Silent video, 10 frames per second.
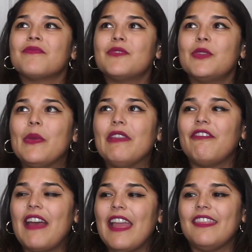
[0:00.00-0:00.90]
So the
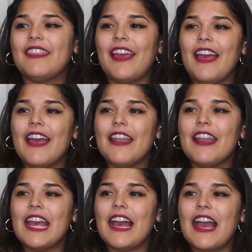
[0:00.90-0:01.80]
fact
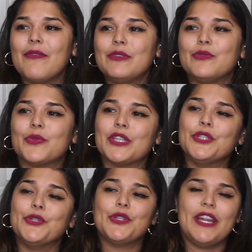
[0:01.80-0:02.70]
that I was
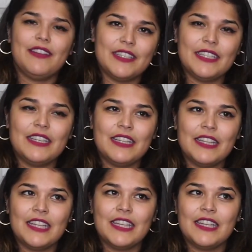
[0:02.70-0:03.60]
rejected
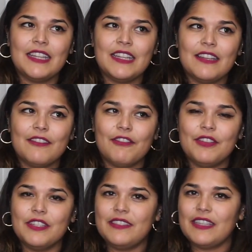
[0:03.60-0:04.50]
for
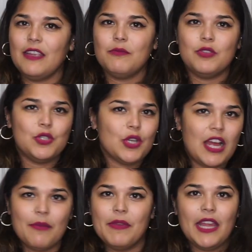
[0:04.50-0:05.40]
the same
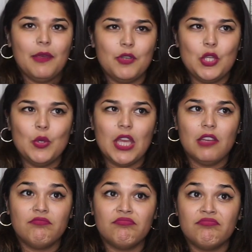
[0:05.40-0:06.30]
job that I am doing